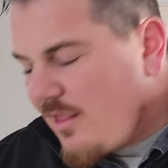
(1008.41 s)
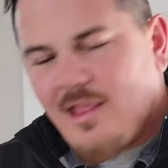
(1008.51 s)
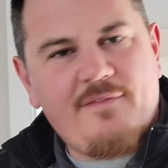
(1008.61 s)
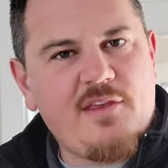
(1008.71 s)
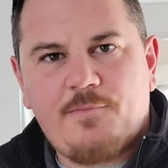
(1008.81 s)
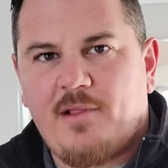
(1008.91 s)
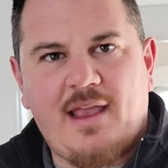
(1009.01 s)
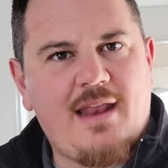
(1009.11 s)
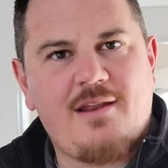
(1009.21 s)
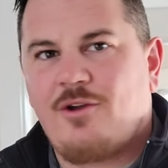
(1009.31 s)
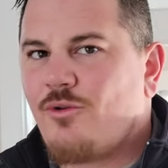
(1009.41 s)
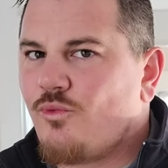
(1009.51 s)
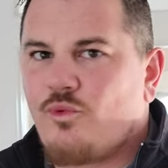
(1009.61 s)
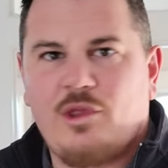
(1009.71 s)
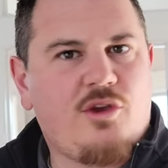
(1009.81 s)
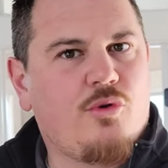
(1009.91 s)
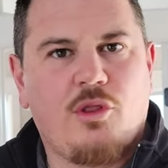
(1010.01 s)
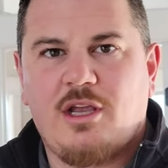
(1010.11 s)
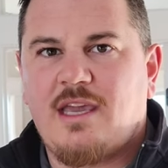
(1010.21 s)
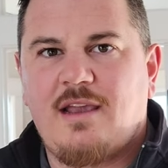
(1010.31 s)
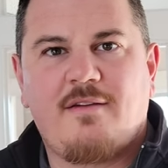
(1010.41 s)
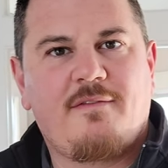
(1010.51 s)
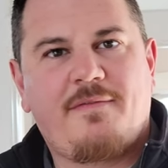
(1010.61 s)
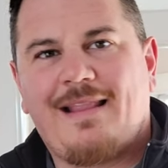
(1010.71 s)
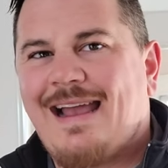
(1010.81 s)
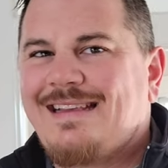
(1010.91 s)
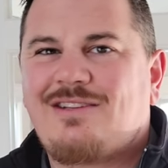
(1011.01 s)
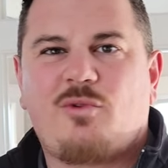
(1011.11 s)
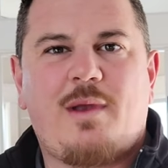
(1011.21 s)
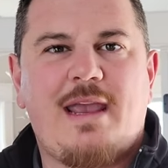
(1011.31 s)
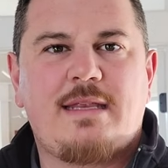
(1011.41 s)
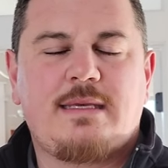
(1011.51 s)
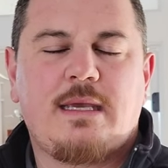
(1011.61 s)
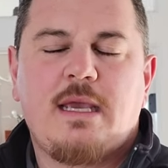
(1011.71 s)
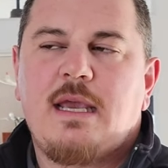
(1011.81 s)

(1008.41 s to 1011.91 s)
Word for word: Love this plane, really cool looking, flies great.